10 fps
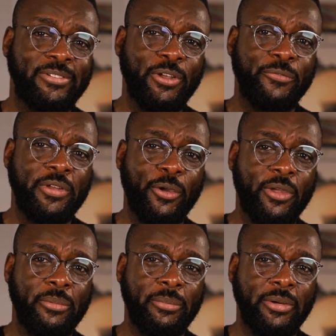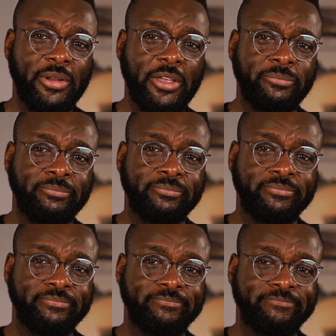no video capability.
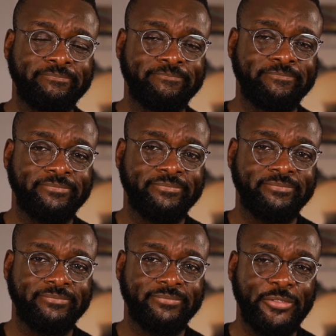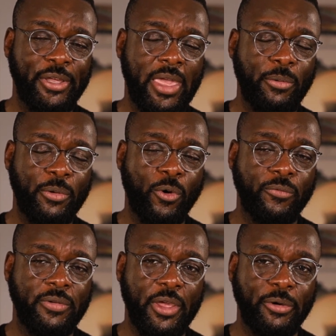You can't
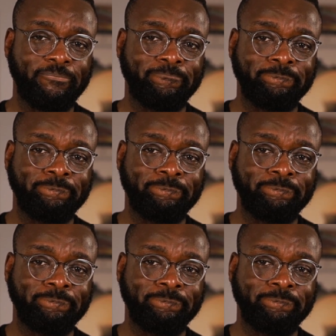record video.